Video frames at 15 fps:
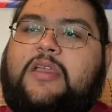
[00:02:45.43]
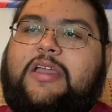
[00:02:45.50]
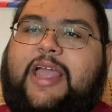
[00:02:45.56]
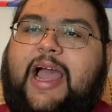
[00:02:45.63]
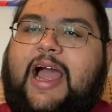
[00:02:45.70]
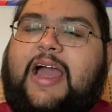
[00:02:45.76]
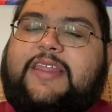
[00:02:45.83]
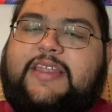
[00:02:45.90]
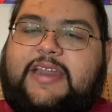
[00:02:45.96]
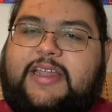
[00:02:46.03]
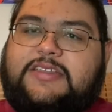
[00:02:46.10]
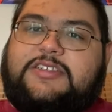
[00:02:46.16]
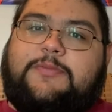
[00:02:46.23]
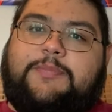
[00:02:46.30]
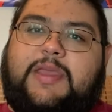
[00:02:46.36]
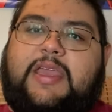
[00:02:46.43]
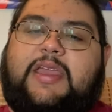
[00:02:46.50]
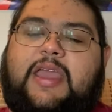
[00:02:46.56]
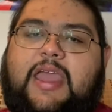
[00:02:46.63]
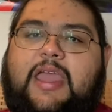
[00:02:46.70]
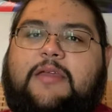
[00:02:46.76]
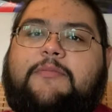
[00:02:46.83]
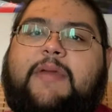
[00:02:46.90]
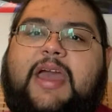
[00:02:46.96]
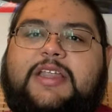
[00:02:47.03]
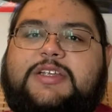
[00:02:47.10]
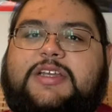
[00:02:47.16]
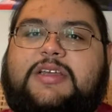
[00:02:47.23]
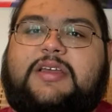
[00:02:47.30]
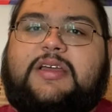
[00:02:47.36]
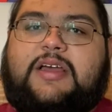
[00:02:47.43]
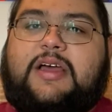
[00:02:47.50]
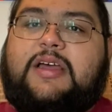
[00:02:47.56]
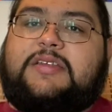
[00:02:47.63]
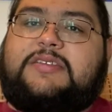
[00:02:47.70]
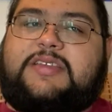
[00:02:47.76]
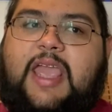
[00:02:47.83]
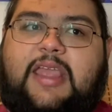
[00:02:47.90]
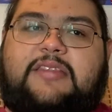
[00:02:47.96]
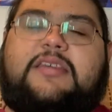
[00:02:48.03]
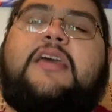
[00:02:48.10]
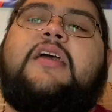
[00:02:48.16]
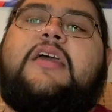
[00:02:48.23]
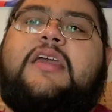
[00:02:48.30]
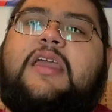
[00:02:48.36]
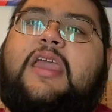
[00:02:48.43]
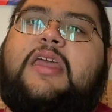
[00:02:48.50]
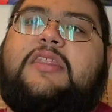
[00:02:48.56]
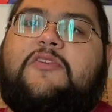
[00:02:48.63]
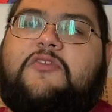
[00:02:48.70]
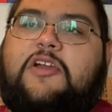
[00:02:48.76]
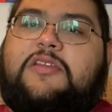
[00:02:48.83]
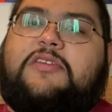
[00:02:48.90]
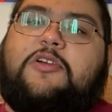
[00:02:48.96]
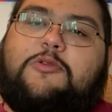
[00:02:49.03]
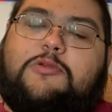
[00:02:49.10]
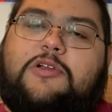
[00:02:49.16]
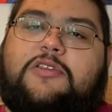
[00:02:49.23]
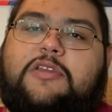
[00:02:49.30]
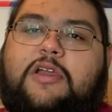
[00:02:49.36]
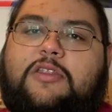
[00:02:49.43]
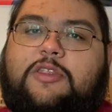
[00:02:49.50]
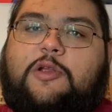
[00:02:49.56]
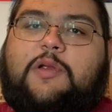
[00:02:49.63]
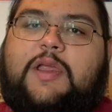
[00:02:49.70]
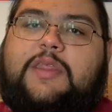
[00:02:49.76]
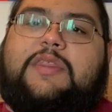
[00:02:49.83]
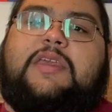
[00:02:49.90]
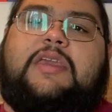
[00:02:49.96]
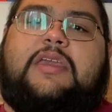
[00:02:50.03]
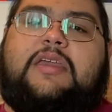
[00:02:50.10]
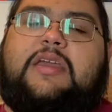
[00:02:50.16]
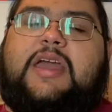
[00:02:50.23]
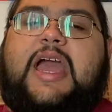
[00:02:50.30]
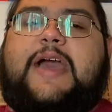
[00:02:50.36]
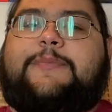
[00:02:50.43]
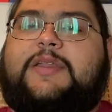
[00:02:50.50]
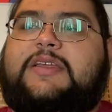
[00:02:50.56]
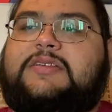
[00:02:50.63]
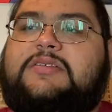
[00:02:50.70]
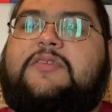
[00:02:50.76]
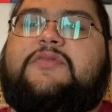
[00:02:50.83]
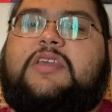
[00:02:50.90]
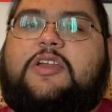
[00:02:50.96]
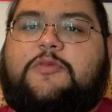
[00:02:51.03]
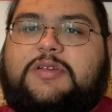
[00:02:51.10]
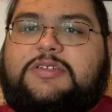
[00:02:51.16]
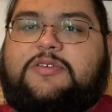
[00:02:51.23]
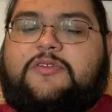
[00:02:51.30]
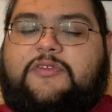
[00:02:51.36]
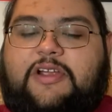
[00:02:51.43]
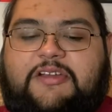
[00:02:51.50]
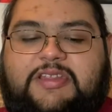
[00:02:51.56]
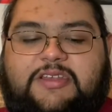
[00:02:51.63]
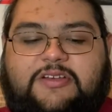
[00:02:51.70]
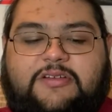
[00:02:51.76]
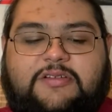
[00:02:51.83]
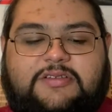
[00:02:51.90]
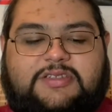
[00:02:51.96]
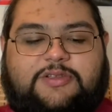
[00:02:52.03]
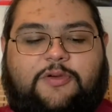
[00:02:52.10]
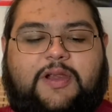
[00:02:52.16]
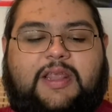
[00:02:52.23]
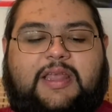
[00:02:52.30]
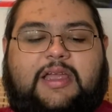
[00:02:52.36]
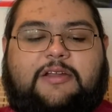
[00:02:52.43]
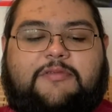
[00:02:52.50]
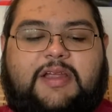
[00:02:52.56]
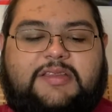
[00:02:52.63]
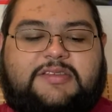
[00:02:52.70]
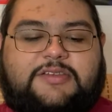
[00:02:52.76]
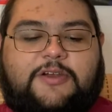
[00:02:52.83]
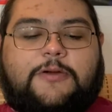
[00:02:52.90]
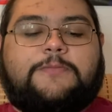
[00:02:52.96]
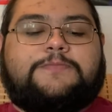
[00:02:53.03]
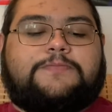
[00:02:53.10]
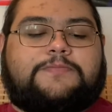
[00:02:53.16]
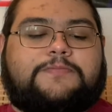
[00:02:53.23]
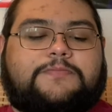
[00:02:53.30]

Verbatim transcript: guy that ends up being a magic saint in the Fairy Tail world during the happenings of the original Fairy Tail storyline, right? So